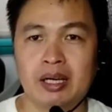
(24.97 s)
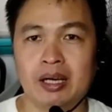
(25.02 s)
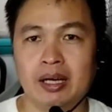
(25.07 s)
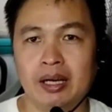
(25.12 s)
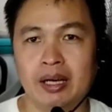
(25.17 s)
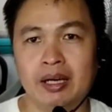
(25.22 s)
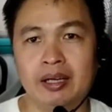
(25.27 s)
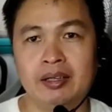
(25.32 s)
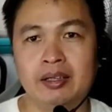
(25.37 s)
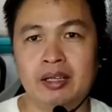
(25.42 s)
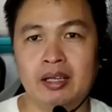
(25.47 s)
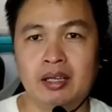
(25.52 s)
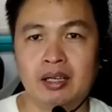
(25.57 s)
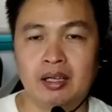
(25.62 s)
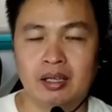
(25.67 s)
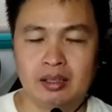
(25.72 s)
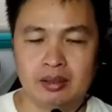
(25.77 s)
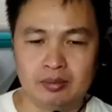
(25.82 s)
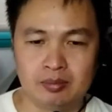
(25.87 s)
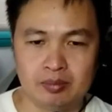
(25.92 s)
And
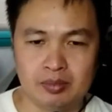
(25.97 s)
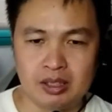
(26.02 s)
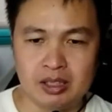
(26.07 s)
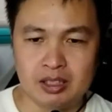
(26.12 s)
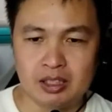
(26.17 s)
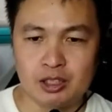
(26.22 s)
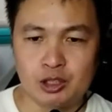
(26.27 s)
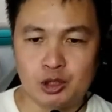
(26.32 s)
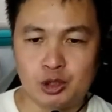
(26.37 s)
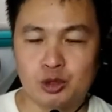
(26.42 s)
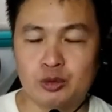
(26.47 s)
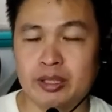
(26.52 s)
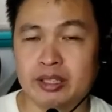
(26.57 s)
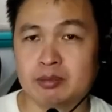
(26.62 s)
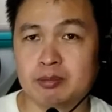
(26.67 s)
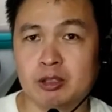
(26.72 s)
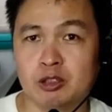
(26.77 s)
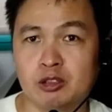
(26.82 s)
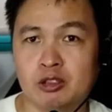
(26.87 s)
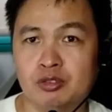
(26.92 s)
this is true
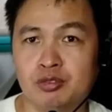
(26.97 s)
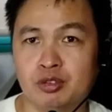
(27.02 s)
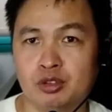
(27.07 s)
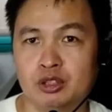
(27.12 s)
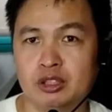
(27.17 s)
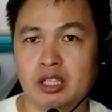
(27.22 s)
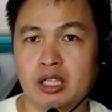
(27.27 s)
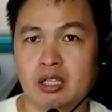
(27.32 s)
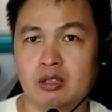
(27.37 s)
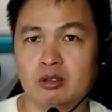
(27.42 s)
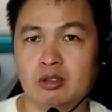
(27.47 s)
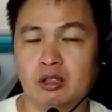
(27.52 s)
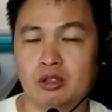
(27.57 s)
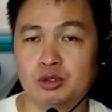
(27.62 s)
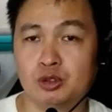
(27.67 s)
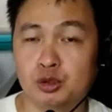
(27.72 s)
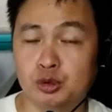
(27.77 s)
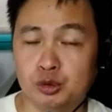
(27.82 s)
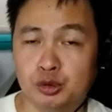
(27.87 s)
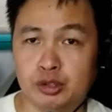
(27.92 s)
especially for child or
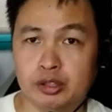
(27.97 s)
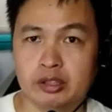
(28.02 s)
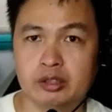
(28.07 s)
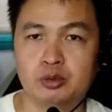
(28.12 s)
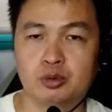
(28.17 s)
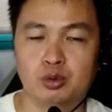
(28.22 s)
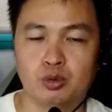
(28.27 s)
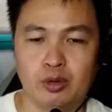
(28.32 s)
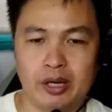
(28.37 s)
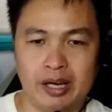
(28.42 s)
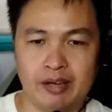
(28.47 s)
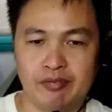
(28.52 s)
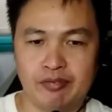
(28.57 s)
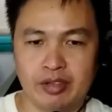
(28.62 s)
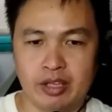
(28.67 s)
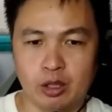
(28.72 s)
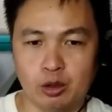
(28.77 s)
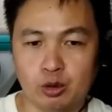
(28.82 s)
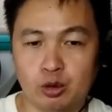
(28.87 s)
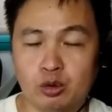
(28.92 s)
children who have
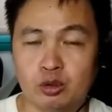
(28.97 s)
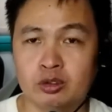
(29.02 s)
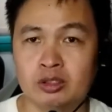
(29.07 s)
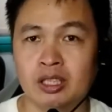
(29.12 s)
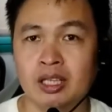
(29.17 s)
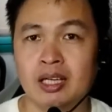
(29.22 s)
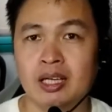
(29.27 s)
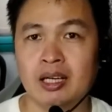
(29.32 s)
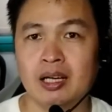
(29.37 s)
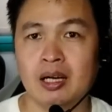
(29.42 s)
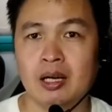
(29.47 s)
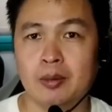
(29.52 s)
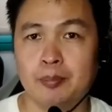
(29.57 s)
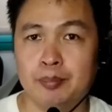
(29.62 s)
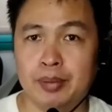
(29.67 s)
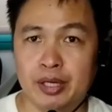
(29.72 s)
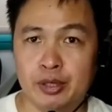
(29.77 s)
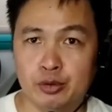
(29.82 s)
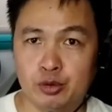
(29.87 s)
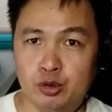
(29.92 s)
their own
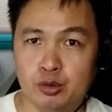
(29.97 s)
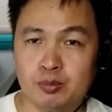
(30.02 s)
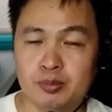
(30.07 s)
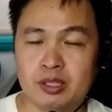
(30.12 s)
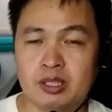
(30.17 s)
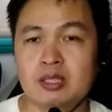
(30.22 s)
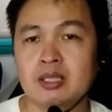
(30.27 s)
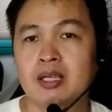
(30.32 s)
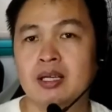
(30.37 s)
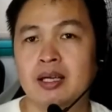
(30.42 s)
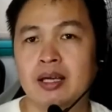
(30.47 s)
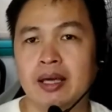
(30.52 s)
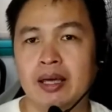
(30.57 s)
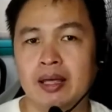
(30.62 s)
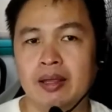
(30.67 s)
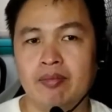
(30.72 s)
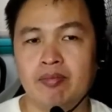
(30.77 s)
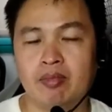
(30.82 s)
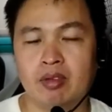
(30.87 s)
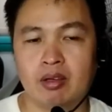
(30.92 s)
bedrooms,
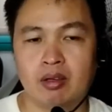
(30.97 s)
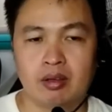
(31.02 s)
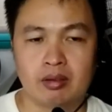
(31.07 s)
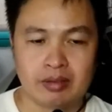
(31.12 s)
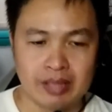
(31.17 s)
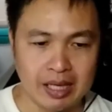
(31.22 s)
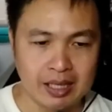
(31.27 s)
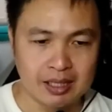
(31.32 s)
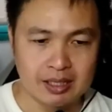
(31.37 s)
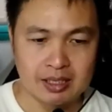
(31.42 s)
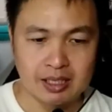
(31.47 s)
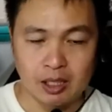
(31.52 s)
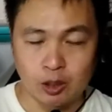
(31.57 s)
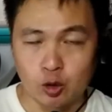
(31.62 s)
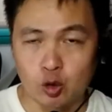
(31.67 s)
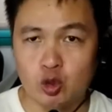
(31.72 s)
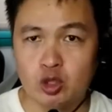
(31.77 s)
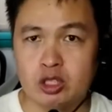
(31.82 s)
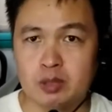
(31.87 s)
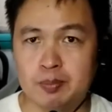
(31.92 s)
and that is
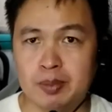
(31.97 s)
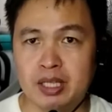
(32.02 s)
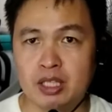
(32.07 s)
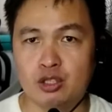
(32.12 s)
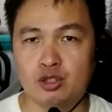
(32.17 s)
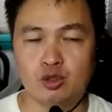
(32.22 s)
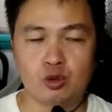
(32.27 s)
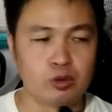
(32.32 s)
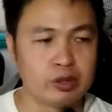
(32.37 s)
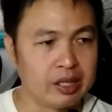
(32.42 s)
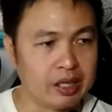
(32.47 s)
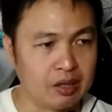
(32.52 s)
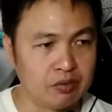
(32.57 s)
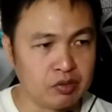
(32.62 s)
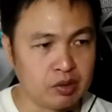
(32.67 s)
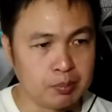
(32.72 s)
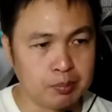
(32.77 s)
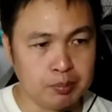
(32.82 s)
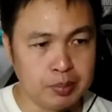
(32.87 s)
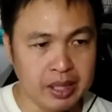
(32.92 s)
their own space. So they have
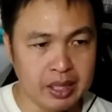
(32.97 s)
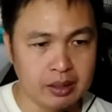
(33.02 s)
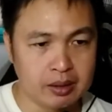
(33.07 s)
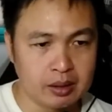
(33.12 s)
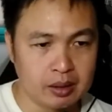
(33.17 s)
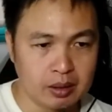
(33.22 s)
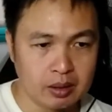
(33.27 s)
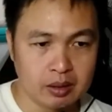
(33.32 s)
the bed